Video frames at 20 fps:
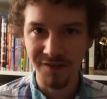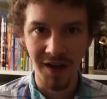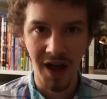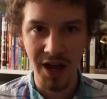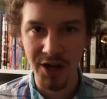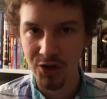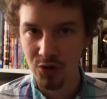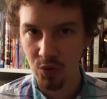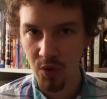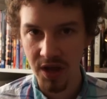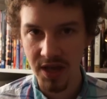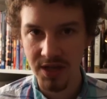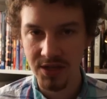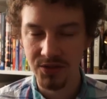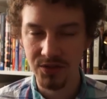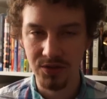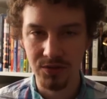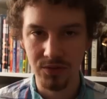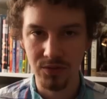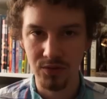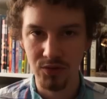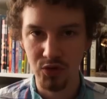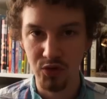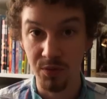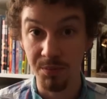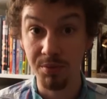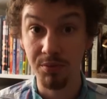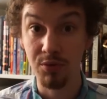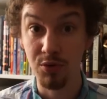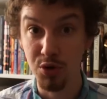find ways to
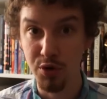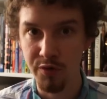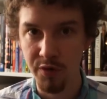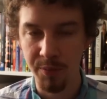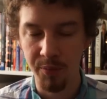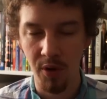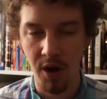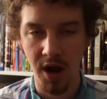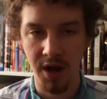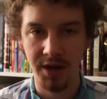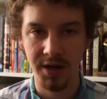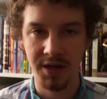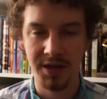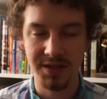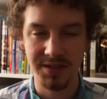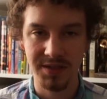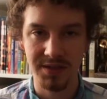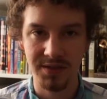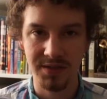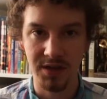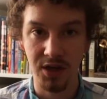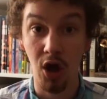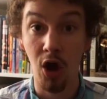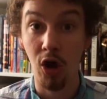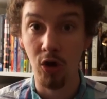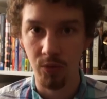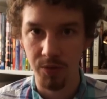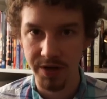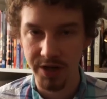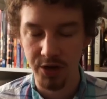improve upon an existing
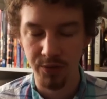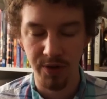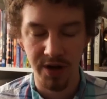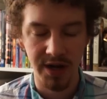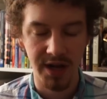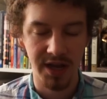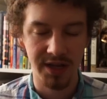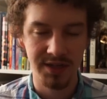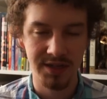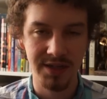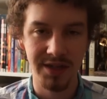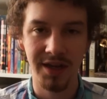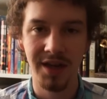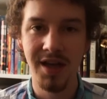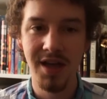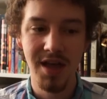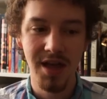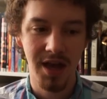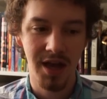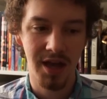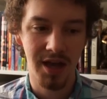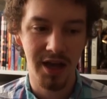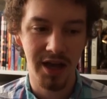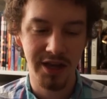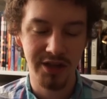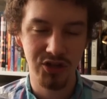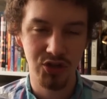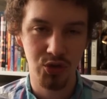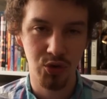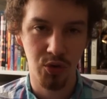already great idea.
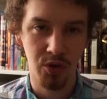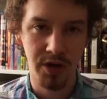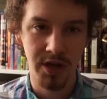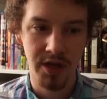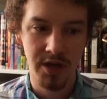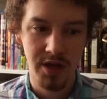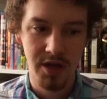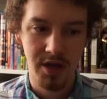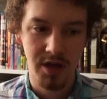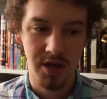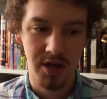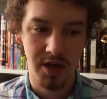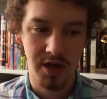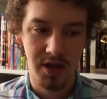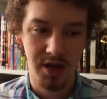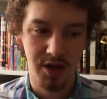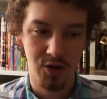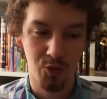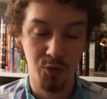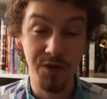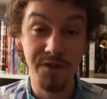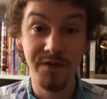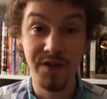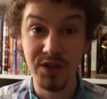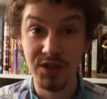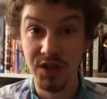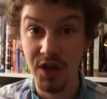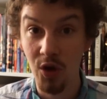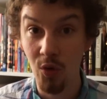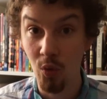I enjoy
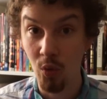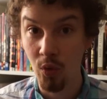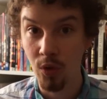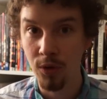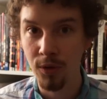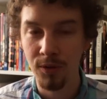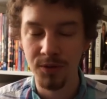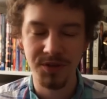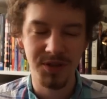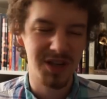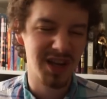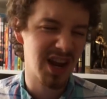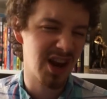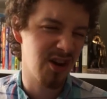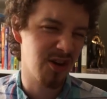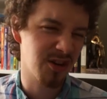revisiting worlds and